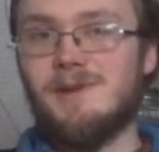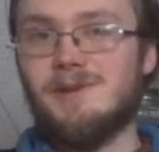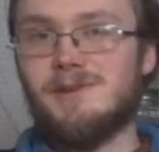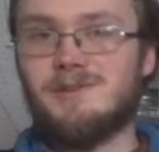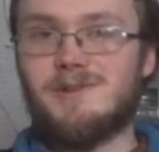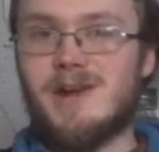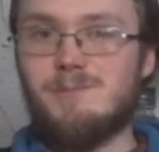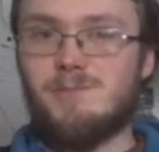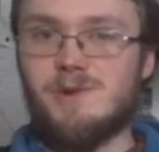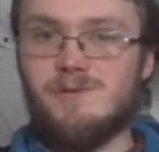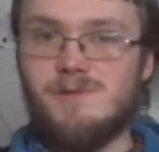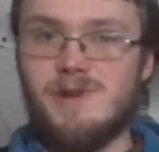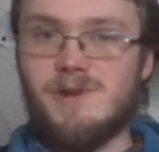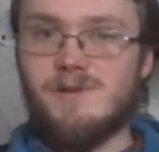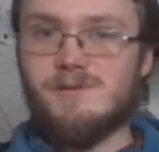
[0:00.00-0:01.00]
Scrape your
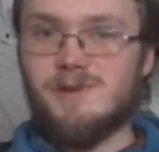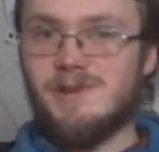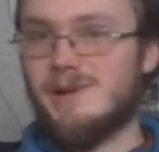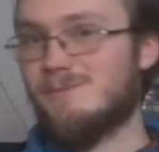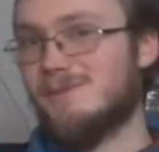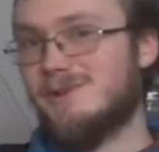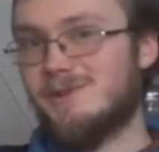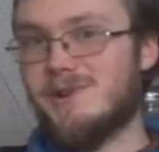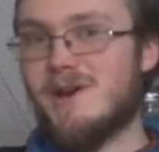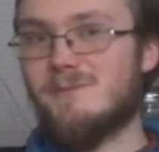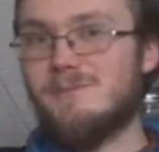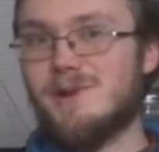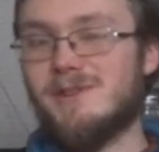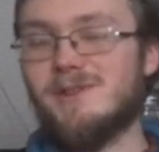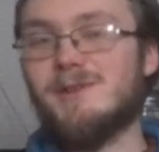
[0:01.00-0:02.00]
feet over them,
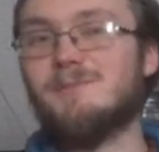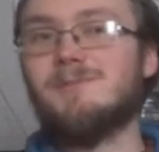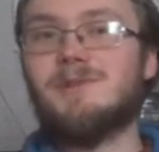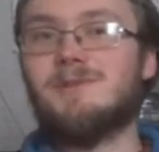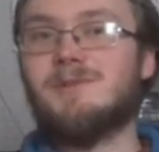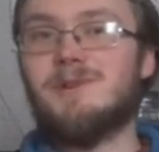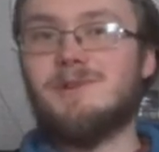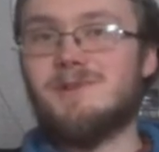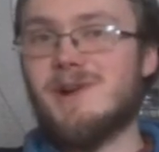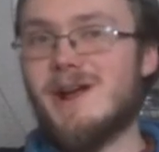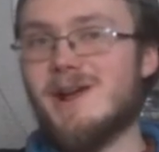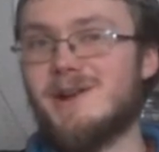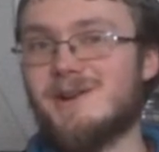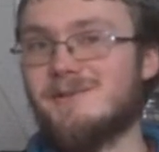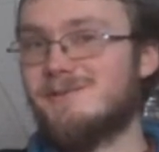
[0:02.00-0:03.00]
stomp on them. If they're
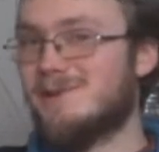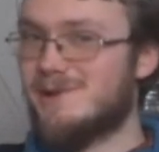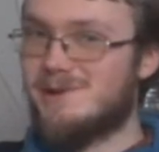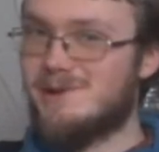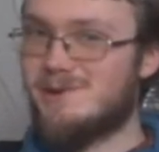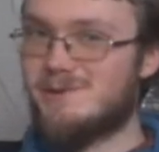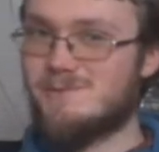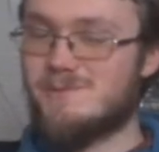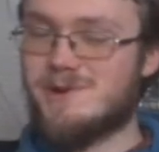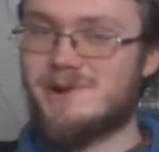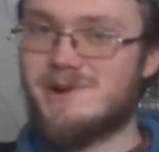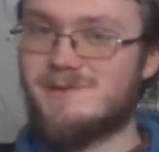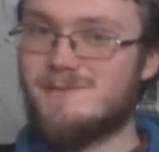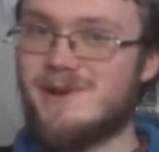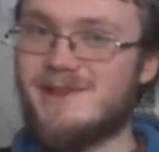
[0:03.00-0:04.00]
dry enough, they shouldn't be
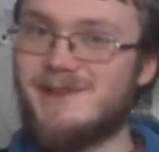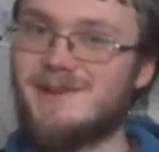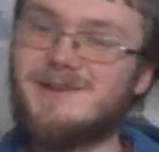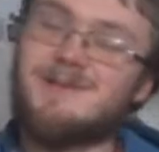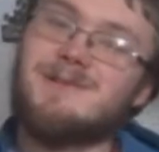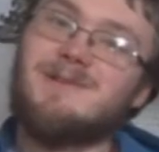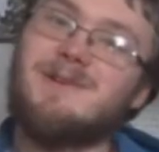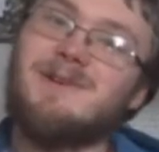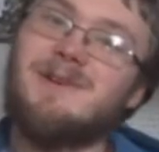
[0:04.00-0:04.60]
hurt by this.